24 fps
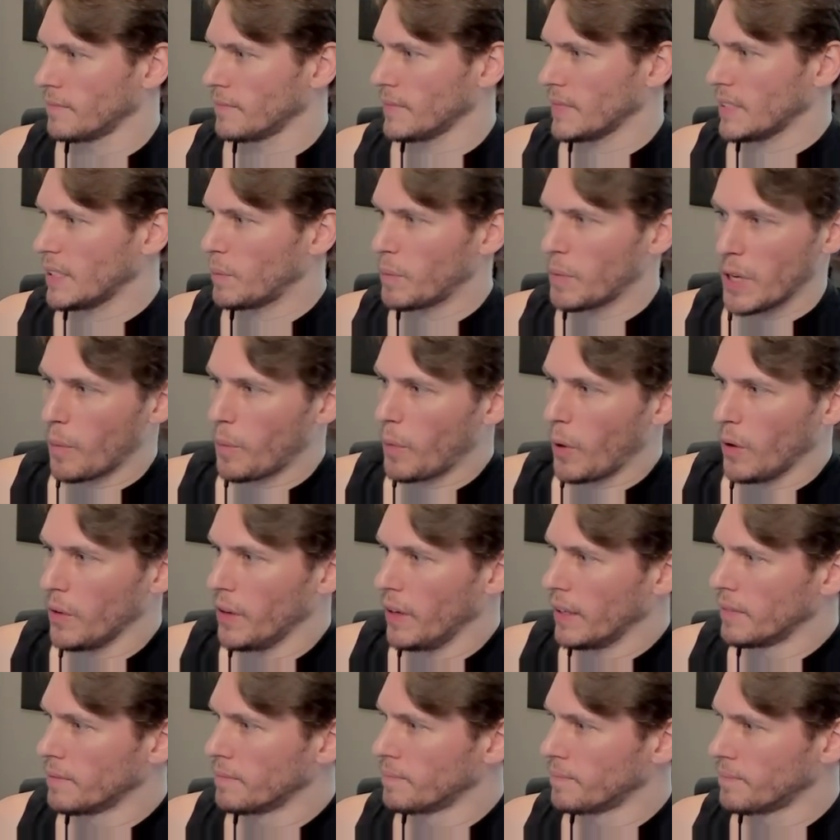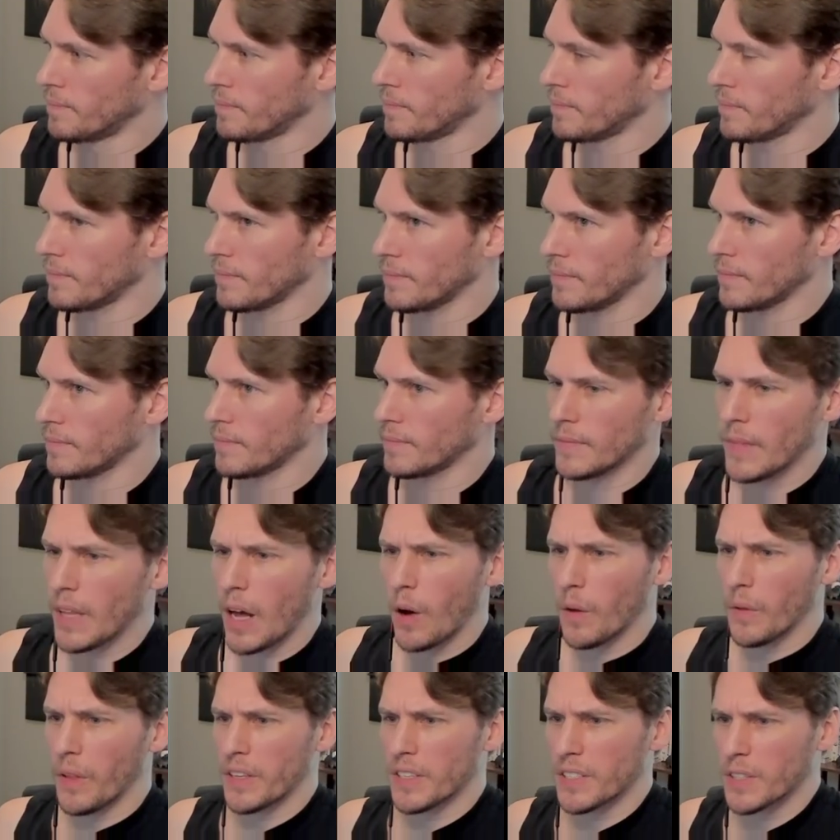It'd be up all day.
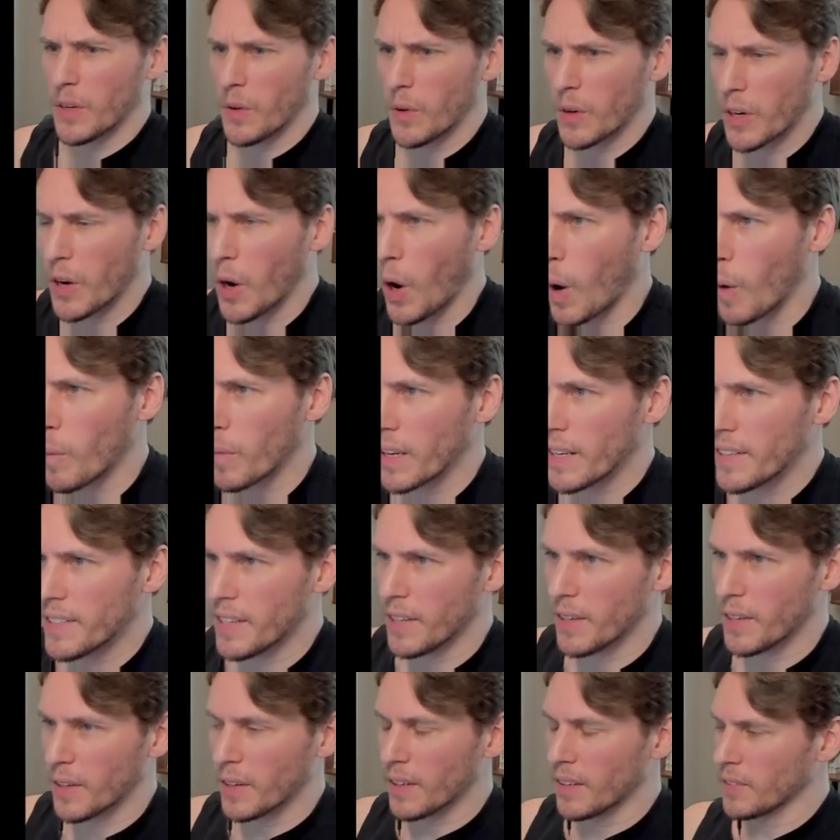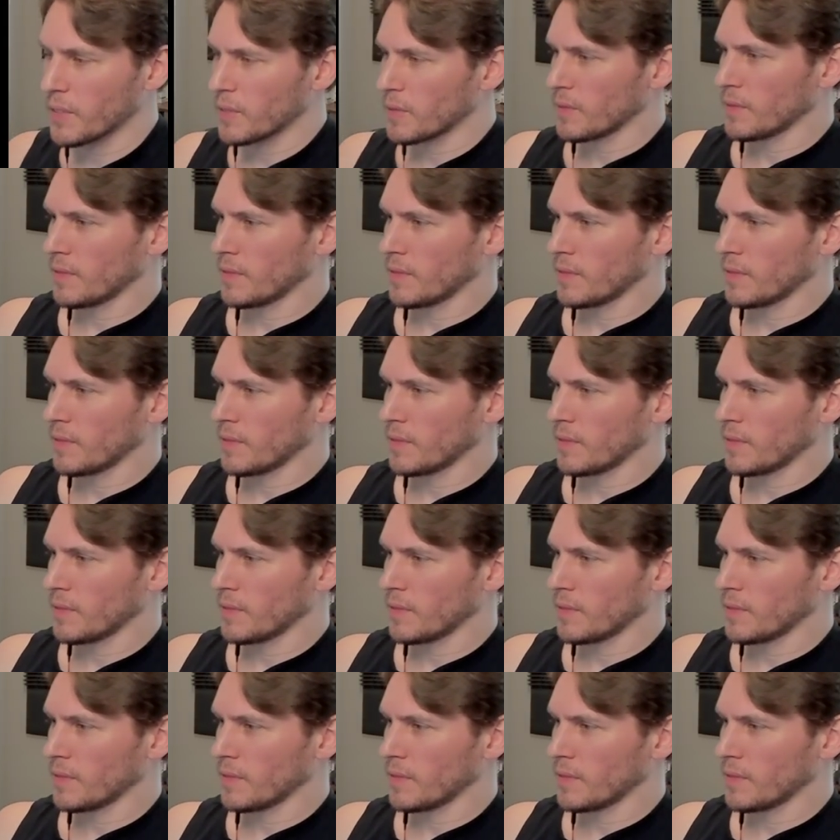No, that doesn't go in comedy tier.